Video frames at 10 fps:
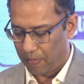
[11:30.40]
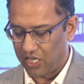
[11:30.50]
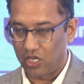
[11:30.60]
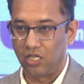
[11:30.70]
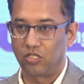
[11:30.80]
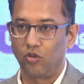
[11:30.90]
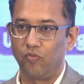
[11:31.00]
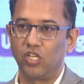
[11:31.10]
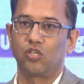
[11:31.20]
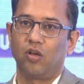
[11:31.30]
patients in
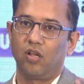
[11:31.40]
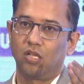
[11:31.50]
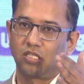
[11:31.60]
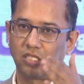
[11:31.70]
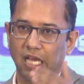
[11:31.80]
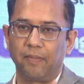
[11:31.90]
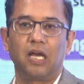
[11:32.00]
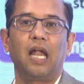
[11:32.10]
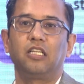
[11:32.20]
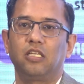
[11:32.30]
which
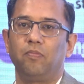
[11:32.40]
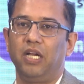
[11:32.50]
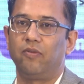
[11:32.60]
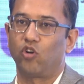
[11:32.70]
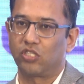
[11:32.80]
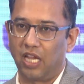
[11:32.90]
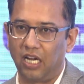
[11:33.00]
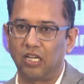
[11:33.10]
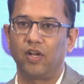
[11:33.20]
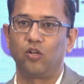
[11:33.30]
single antigen bead was
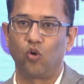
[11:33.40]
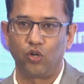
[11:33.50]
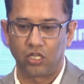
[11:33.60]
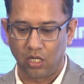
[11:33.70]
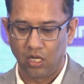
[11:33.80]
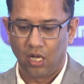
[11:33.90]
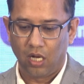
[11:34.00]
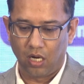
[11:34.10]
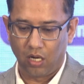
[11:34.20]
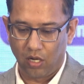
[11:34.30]
negative and donor
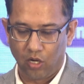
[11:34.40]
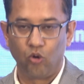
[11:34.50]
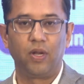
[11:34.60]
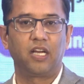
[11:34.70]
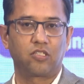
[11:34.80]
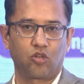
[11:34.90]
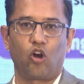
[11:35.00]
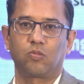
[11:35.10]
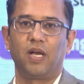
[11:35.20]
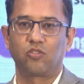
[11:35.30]
Luminex
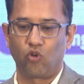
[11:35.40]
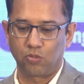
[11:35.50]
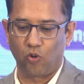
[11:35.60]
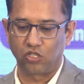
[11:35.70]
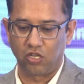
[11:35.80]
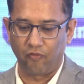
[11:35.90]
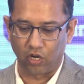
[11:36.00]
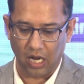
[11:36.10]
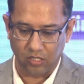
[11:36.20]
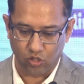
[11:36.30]
crossmatch was positive
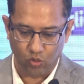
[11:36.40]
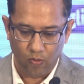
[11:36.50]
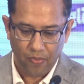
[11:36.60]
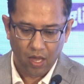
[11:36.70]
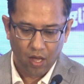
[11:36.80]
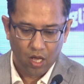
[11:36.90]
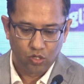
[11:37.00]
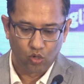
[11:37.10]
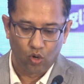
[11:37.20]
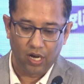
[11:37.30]
for class 2.
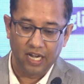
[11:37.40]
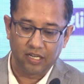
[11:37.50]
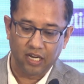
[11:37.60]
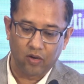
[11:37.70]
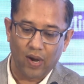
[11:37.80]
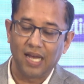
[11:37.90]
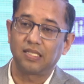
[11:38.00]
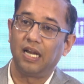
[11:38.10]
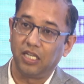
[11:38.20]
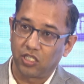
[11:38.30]
So it
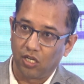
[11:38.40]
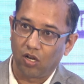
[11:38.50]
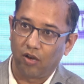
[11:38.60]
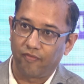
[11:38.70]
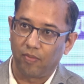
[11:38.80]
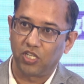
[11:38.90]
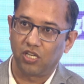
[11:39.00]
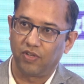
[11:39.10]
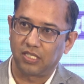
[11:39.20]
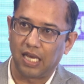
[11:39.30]
requires additional
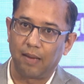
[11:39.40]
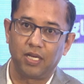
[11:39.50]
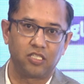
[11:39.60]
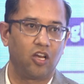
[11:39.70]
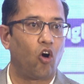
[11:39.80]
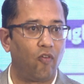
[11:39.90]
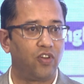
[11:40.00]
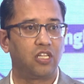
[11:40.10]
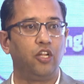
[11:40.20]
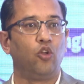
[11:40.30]
confirmation with SAB assay.
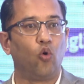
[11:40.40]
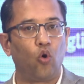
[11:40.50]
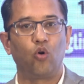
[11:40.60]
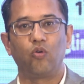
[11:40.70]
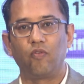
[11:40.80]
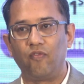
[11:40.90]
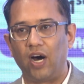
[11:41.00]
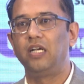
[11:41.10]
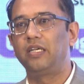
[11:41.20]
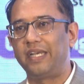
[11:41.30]
Obviously, no
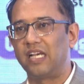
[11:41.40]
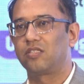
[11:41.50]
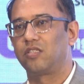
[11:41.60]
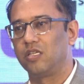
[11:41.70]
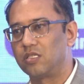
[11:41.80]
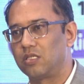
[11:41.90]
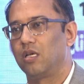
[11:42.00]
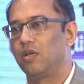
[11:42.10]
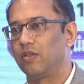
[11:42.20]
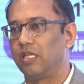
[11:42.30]
one test is
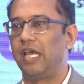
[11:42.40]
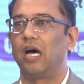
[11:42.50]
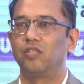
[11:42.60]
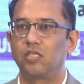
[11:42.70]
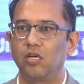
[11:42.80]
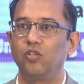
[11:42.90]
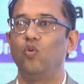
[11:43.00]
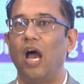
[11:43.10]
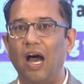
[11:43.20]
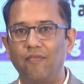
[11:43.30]
the answer.
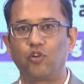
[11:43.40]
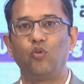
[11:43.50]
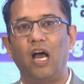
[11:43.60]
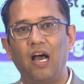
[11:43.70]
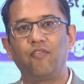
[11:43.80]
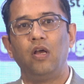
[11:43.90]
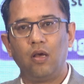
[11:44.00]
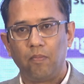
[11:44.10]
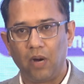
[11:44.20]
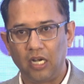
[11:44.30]
You have to have
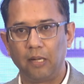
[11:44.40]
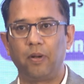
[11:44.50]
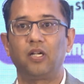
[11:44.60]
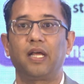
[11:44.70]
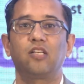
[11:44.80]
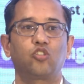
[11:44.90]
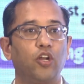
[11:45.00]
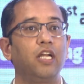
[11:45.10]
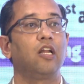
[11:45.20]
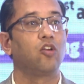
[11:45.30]
multiple tests
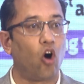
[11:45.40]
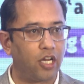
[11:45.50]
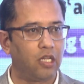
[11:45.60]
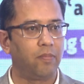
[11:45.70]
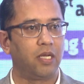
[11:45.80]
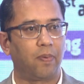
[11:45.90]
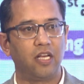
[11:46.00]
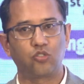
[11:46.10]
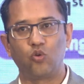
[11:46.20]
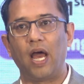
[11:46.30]
or an algorithm in
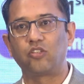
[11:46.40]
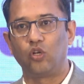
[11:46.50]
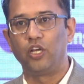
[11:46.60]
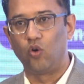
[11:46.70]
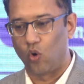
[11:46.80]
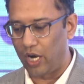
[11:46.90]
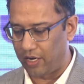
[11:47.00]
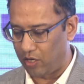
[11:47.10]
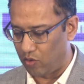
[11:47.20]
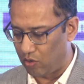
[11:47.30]
place to actually go
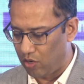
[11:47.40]
ahead and